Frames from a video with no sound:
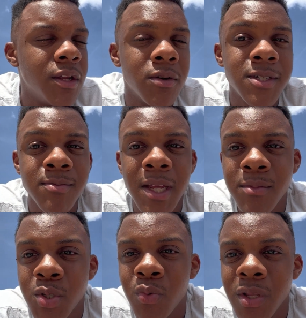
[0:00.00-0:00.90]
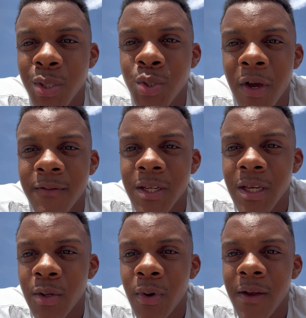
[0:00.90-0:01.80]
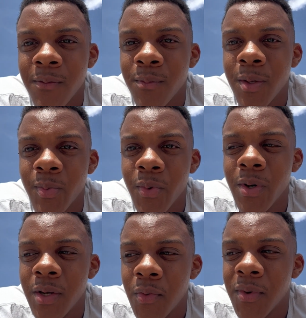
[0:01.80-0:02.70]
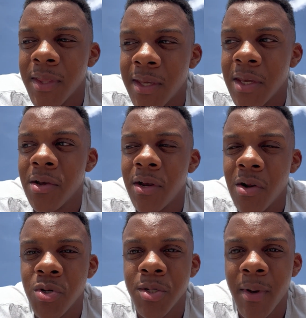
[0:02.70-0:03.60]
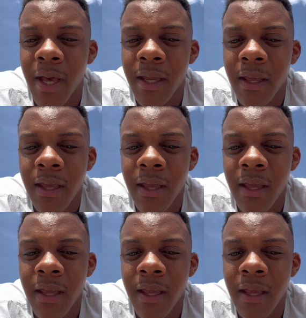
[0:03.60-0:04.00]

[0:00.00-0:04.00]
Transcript: sometimes you really do have to get away from people and really get your energy back.